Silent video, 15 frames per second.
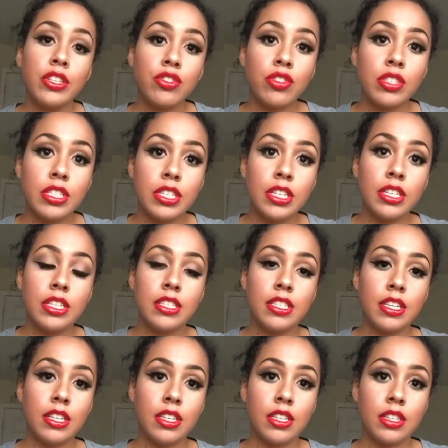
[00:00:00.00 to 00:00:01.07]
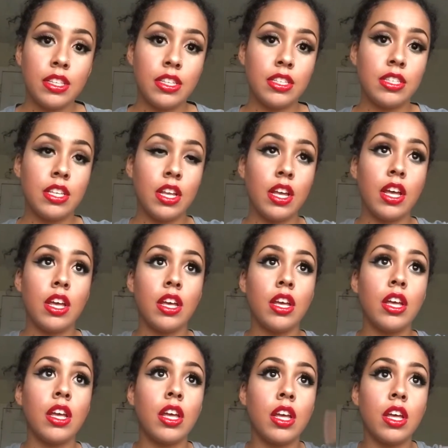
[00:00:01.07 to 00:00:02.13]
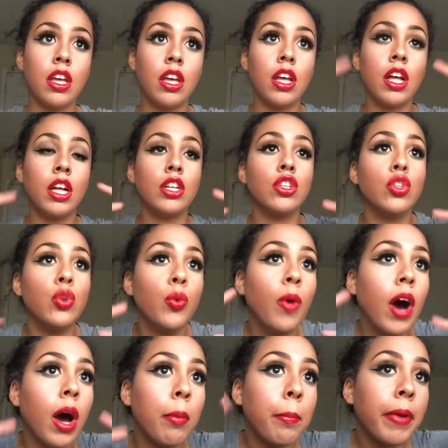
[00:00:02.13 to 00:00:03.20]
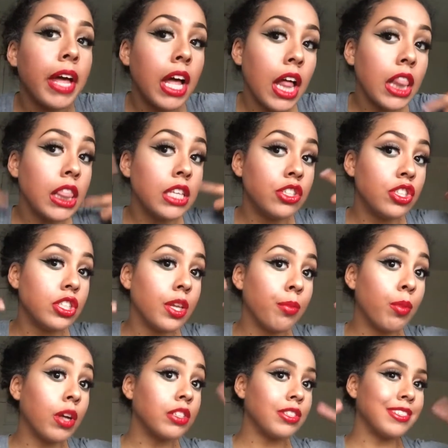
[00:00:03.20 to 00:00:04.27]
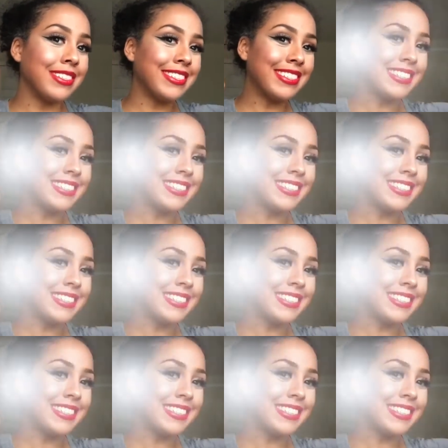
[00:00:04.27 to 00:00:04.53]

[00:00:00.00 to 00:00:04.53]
interested in seeing this doo-wop, then just keep watching.